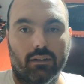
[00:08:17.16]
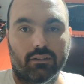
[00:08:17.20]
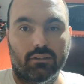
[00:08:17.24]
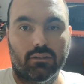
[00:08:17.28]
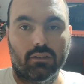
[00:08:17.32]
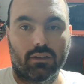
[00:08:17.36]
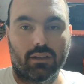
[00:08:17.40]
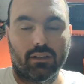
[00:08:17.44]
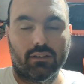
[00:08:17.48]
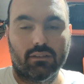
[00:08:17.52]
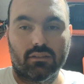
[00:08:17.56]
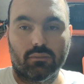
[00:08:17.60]

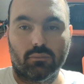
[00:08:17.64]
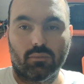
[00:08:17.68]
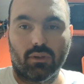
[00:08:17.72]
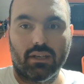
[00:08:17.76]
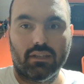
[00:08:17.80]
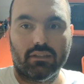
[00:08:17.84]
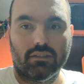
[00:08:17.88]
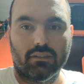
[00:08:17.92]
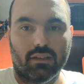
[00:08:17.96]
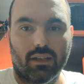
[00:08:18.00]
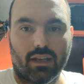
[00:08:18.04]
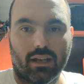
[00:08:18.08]
Took in some
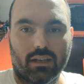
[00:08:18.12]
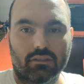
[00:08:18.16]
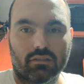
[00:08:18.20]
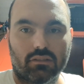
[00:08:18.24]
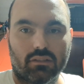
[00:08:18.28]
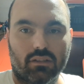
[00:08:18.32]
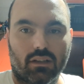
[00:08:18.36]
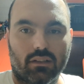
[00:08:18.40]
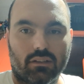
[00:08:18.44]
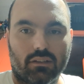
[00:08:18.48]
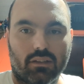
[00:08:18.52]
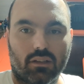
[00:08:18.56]
racing
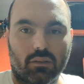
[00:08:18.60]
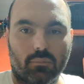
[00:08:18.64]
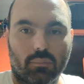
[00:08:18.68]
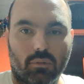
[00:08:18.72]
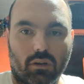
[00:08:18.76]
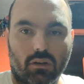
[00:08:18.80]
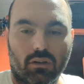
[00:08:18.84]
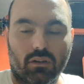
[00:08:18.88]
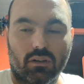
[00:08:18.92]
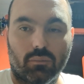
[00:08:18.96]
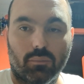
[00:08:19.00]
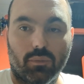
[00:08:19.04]
action, got to take
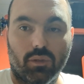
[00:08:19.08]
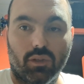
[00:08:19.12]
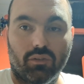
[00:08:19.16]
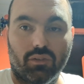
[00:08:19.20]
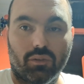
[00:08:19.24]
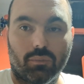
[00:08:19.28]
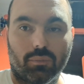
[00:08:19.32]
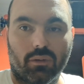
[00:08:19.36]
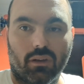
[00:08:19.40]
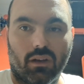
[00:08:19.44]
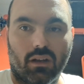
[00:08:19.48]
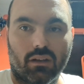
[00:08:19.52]
part in a
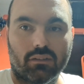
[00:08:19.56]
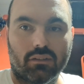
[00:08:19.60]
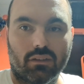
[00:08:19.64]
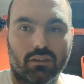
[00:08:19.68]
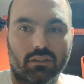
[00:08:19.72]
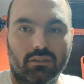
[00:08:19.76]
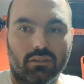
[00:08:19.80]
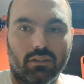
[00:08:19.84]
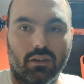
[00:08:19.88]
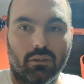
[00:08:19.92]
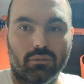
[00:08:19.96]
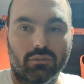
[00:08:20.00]
movie
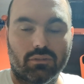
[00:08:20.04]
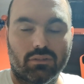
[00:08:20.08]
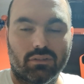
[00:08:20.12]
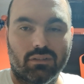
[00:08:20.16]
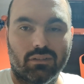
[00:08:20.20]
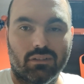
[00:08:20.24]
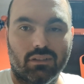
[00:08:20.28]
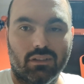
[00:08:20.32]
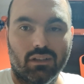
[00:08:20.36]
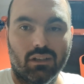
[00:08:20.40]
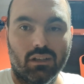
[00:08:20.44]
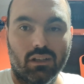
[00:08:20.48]
project, so that was,
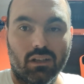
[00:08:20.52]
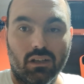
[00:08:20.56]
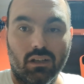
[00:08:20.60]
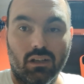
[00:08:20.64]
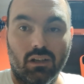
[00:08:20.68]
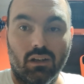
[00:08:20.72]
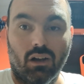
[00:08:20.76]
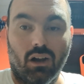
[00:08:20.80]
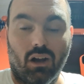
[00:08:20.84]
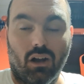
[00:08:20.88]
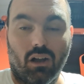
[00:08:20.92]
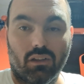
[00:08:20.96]

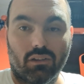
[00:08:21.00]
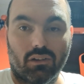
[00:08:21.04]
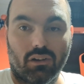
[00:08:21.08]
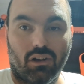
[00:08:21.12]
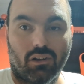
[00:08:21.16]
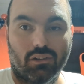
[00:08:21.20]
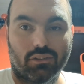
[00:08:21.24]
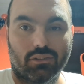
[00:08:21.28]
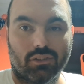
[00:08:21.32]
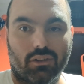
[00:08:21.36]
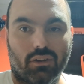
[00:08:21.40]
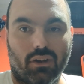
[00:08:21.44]
all in
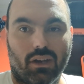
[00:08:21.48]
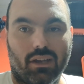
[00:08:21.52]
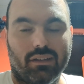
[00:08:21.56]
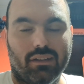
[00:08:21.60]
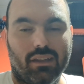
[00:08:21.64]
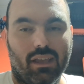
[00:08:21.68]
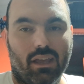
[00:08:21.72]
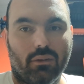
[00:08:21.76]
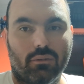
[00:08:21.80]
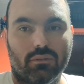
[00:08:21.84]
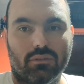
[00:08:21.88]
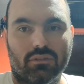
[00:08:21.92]
all, it was a great
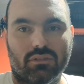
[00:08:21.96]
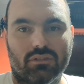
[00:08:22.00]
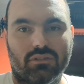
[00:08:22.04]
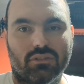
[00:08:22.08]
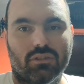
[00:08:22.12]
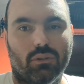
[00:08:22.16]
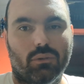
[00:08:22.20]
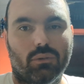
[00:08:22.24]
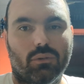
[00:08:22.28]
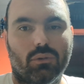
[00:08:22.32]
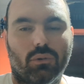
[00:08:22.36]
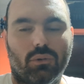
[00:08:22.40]
day. It was just
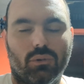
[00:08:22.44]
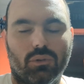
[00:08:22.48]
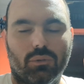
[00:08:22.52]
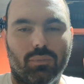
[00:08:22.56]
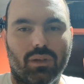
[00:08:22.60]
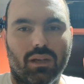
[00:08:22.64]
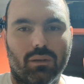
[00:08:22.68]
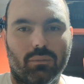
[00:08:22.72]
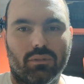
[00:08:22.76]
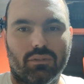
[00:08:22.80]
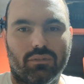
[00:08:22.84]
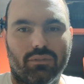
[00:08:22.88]
so cool to
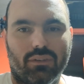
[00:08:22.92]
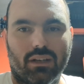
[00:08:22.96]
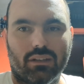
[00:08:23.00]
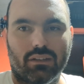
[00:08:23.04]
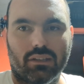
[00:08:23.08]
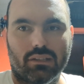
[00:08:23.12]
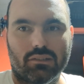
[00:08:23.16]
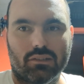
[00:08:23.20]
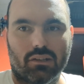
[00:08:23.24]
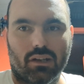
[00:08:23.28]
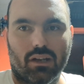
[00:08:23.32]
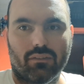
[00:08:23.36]
be able to
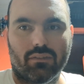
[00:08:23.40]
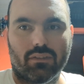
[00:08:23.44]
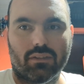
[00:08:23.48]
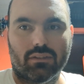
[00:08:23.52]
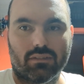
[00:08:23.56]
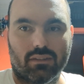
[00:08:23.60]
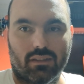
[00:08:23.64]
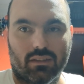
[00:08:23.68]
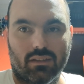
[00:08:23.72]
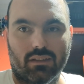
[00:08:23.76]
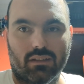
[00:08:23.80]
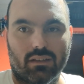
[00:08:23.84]
finally drive
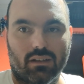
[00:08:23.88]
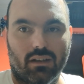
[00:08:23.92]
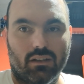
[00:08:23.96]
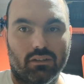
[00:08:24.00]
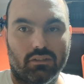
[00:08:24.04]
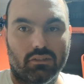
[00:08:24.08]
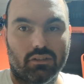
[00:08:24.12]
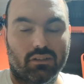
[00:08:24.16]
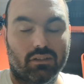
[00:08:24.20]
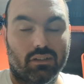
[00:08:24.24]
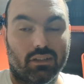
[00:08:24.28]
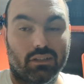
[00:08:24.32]
this thing.
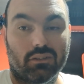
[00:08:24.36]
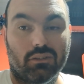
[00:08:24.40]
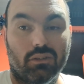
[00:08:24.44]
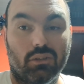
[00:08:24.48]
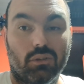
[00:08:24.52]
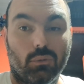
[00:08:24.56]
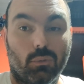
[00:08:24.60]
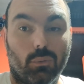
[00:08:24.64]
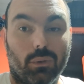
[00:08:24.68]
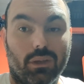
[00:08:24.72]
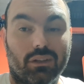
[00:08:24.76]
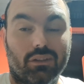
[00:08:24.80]
It took like
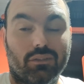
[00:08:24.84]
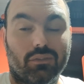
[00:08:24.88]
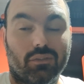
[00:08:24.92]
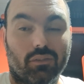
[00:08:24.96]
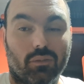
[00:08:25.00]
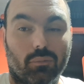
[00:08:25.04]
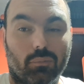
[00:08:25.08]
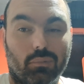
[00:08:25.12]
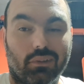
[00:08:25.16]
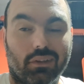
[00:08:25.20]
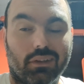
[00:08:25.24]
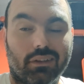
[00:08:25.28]
2 weeks for
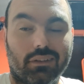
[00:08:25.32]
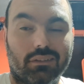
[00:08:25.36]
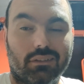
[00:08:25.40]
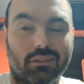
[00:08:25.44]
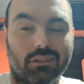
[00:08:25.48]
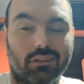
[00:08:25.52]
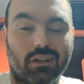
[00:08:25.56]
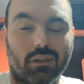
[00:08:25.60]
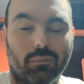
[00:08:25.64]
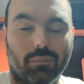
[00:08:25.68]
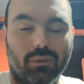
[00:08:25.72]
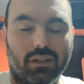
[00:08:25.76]
the plates
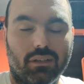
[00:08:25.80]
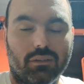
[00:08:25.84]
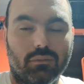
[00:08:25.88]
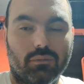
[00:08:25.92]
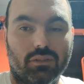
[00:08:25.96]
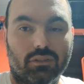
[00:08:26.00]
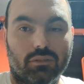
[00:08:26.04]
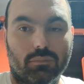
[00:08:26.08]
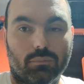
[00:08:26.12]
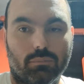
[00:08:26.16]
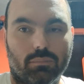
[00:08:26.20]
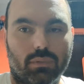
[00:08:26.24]
to come in,
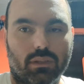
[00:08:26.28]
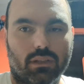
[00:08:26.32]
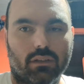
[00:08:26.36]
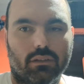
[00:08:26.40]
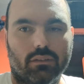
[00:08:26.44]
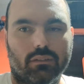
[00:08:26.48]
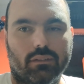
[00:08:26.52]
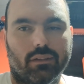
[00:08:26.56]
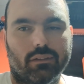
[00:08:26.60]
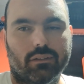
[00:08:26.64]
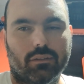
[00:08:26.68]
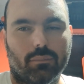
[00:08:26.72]
just
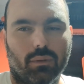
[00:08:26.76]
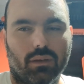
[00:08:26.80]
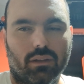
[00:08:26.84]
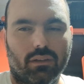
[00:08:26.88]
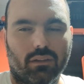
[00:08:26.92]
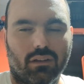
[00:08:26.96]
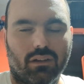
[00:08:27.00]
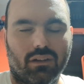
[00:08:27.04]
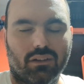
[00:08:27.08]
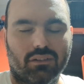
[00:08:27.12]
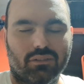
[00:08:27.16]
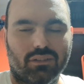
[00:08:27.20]
because that's my
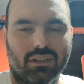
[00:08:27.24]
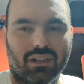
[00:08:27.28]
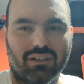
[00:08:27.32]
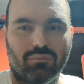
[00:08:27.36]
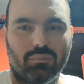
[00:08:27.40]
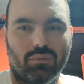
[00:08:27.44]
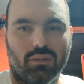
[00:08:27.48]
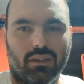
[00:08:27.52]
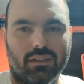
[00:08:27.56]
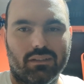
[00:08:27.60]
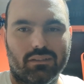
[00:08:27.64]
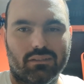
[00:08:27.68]
luck. So to
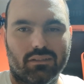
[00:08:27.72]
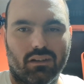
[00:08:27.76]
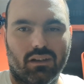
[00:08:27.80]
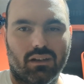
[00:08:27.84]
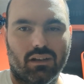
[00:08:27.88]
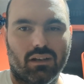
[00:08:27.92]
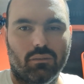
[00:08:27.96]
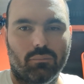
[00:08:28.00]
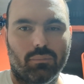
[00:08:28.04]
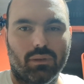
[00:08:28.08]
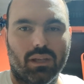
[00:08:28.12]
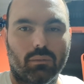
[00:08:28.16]
have plates
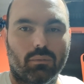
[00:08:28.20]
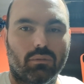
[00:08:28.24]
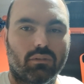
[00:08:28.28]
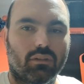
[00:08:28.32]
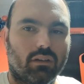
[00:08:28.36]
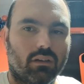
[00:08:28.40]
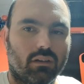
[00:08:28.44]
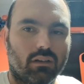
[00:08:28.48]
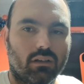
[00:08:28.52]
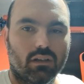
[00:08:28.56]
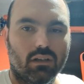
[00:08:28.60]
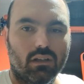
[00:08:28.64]
on it and be able
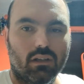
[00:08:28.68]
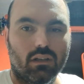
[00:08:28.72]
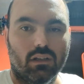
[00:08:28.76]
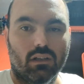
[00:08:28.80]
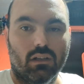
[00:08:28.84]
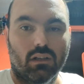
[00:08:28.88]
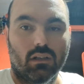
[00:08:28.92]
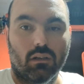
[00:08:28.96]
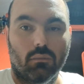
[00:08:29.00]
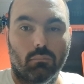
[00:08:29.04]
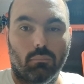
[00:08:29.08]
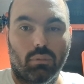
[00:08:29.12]
to
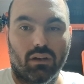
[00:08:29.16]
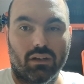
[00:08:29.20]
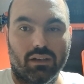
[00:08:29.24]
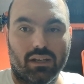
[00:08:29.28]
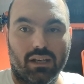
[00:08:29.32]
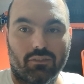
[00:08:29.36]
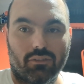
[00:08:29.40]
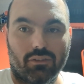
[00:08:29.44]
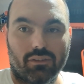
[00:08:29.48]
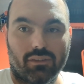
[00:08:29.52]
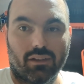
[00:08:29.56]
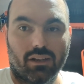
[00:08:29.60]
button
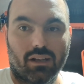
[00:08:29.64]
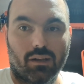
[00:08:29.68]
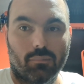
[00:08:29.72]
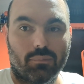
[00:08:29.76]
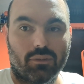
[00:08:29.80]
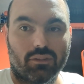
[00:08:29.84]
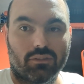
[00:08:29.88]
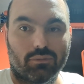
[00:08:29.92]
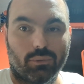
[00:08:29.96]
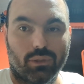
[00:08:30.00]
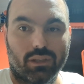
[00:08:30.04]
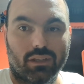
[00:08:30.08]
everything
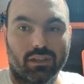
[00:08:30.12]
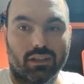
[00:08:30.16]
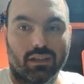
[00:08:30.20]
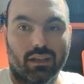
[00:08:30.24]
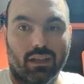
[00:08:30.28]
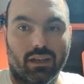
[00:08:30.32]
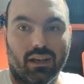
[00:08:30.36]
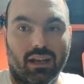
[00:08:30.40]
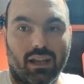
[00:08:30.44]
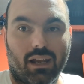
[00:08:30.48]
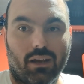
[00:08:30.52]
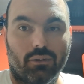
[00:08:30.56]
up this week and
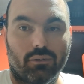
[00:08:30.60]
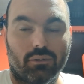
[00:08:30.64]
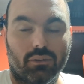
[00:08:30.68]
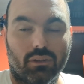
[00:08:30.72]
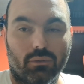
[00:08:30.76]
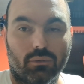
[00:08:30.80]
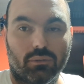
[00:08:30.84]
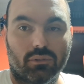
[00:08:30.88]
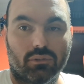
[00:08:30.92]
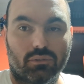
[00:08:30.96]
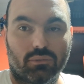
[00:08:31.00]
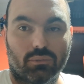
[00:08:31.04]
get it out,
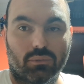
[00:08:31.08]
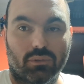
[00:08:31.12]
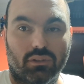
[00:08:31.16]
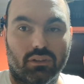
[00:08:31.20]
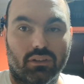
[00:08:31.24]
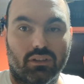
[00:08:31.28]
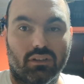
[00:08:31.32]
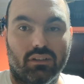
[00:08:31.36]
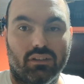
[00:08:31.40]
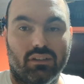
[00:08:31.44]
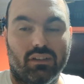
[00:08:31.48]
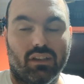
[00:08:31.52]
it was a
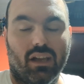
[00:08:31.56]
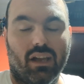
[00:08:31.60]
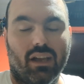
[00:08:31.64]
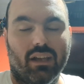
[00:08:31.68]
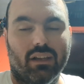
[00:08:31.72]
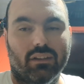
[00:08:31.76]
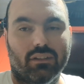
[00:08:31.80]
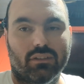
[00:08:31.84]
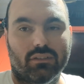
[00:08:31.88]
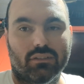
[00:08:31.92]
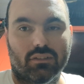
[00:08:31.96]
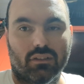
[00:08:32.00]
really good
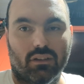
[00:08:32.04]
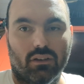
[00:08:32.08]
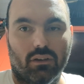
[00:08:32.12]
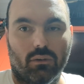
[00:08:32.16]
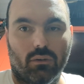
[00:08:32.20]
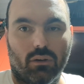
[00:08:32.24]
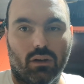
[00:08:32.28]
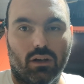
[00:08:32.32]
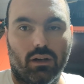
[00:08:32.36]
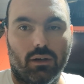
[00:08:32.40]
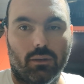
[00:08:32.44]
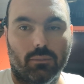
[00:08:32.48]
day.
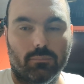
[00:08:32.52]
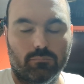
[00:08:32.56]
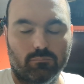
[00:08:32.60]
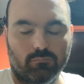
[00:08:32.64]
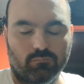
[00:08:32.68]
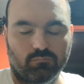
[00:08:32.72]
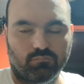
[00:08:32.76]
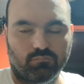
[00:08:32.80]
So